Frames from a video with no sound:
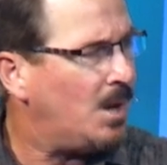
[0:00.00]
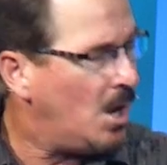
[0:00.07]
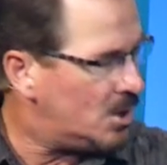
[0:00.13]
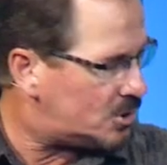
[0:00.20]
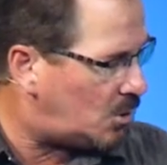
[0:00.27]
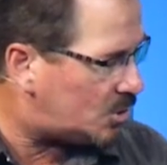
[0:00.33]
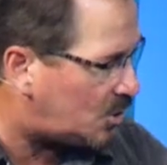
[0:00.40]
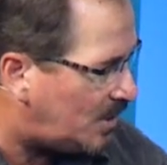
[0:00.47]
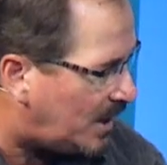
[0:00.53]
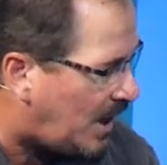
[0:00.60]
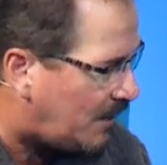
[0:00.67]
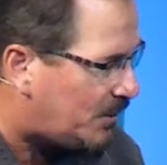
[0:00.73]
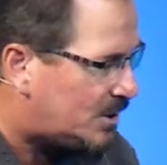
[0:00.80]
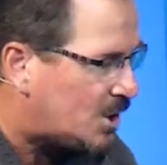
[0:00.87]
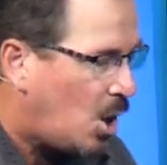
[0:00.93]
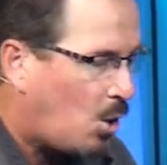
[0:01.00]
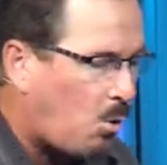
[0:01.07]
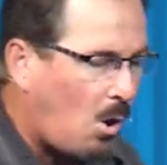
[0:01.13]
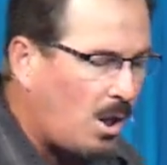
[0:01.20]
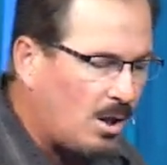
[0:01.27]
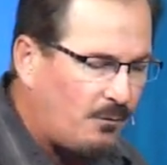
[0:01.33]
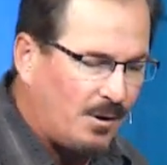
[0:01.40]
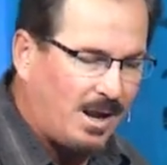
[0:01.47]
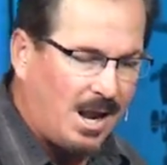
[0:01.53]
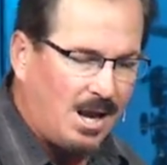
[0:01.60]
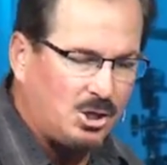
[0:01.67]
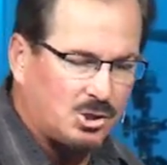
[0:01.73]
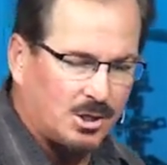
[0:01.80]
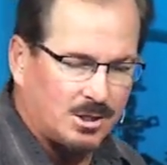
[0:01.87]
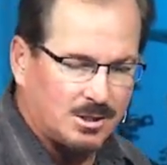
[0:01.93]
So, so they gave these
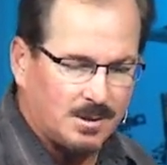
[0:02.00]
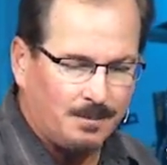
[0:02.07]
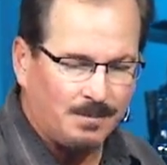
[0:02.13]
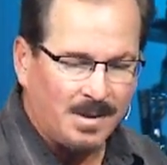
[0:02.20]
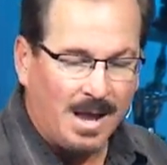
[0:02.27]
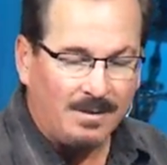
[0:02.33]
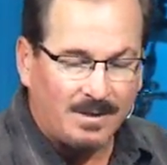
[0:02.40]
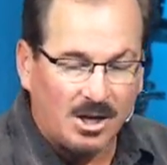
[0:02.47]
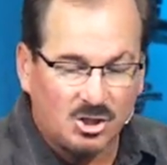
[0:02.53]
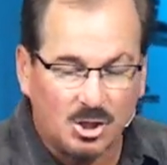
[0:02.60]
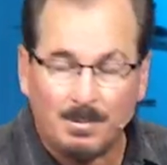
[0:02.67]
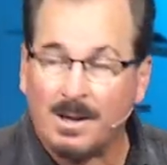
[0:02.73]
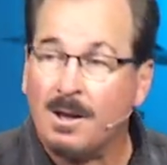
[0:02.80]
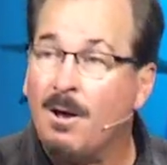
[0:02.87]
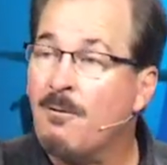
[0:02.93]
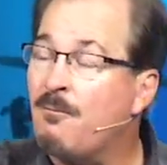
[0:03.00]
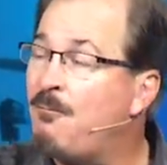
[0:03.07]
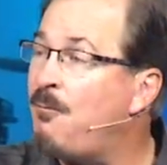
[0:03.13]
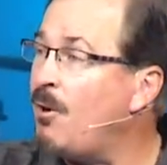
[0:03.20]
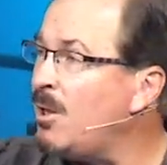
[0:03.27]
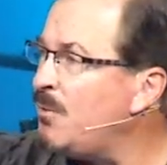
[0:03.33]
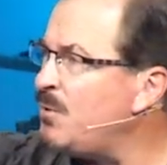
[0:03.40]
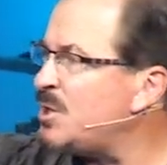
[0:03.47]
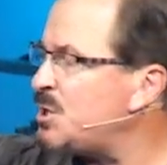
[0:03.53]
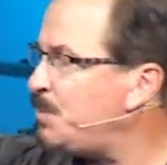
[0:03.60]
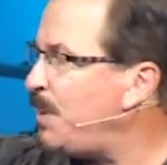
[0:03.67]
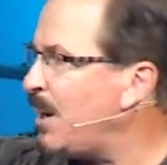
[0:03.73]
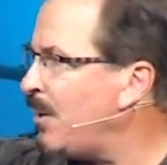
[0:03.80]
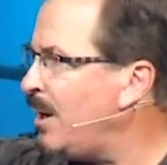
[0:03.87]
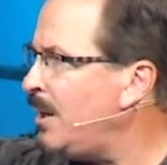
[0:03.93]
qualifications. They should be full of the
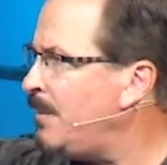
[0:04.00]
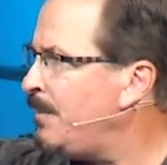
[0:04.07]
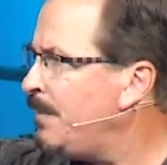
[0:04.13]
Spirit.